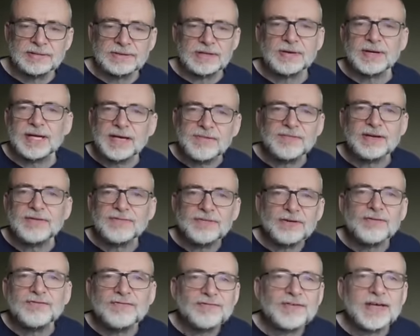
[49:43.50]
So even
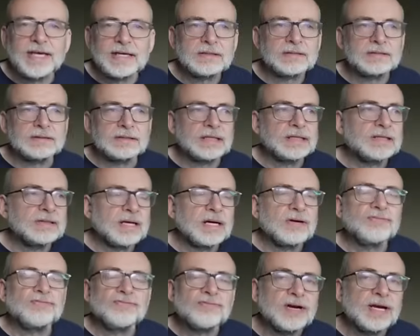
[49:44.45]
if you feel that you
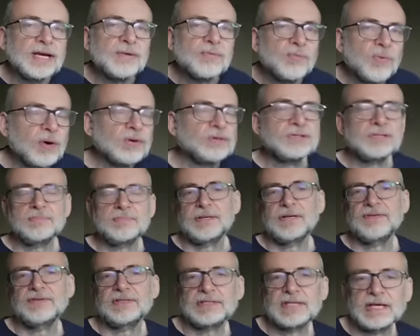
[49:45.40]
don't really want to
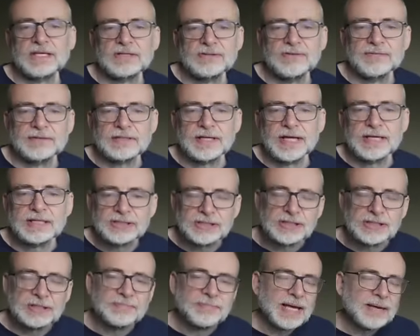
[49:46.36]
be the centre of
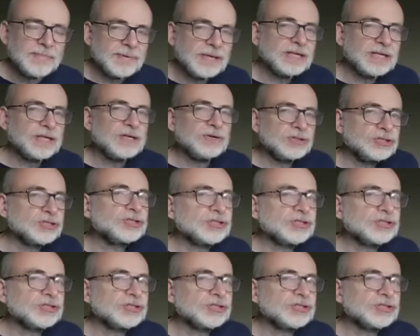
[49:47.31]
attention, maybe you